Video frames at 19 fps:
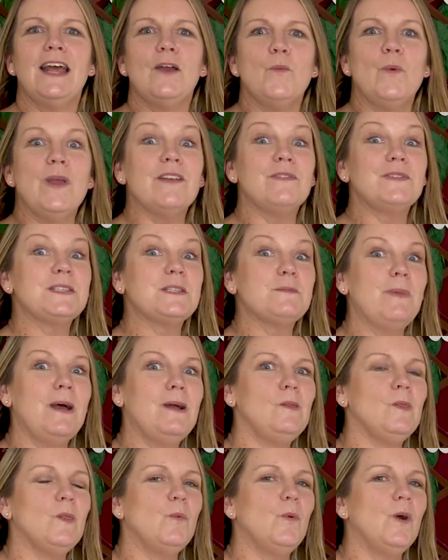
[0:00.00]
We have
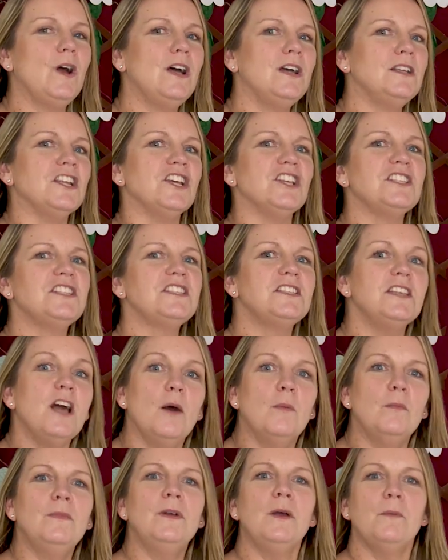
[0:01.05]
spelt the word
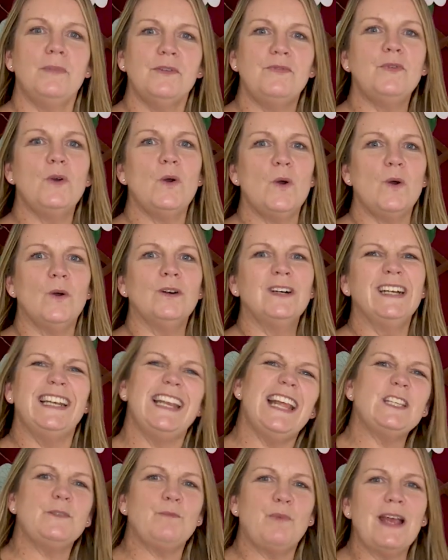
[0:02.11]
some before.
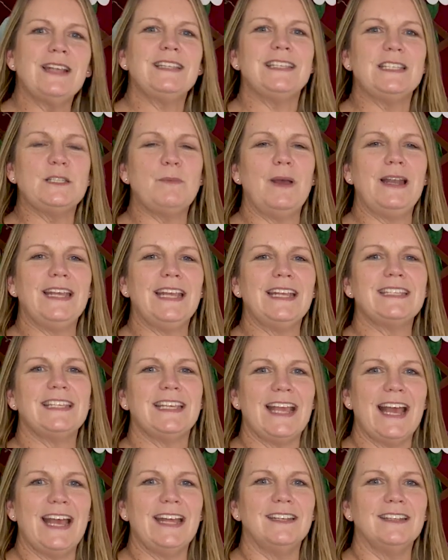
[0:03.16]
Let's practice spelling it
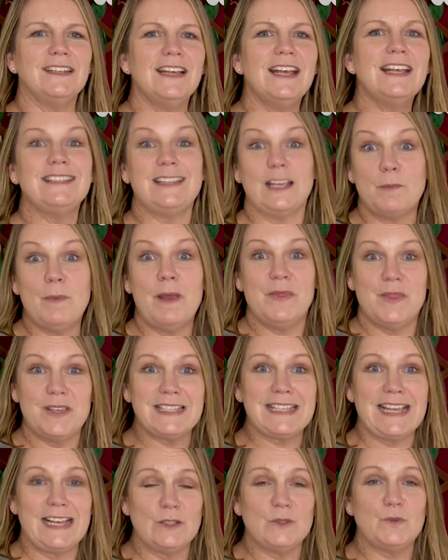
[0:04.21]
again. Segment the
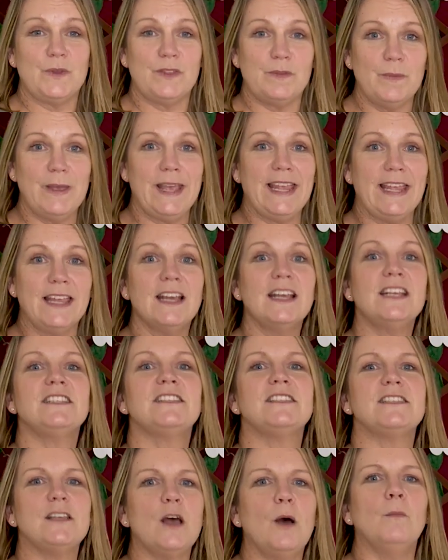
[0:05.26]
sounds with me.
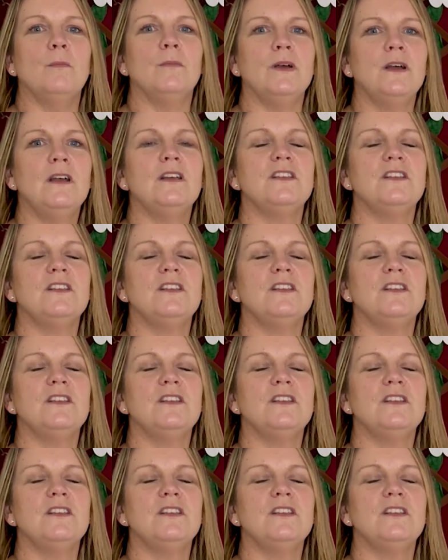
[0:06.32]
Some.